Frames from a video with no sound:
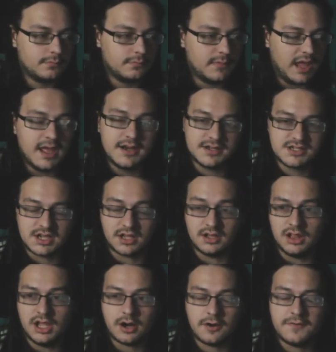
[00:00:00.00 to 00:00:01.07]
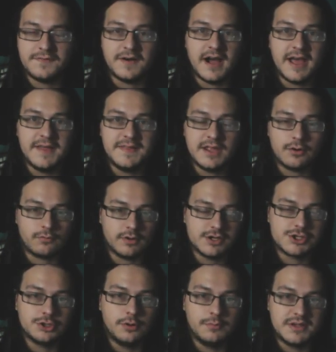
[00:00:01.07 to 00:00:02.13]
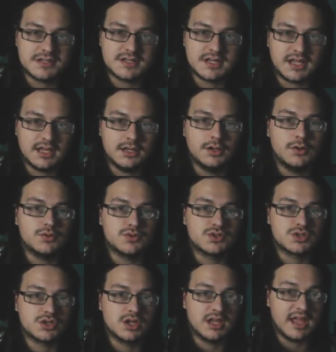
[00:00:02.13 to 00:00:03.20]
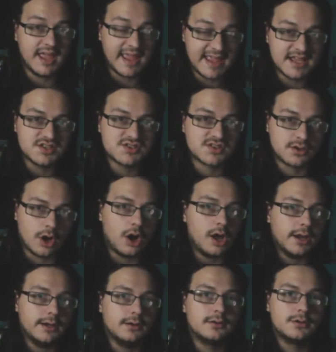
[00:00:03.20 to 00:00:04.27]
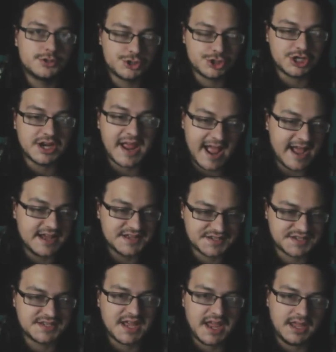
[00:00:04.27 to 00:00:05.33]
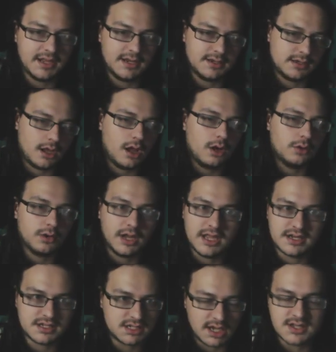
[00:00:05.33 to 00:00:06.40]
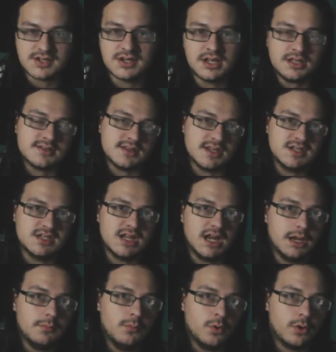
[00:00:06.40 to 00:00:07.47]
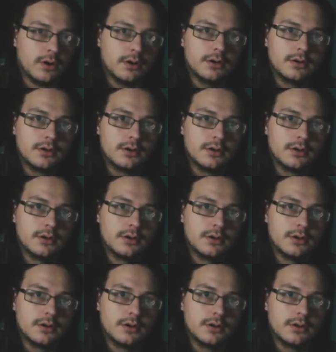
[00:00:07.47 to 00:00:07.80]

and to clarify, the original Mystic Hills is gone. She has taken it down. It doesn't exist anymore.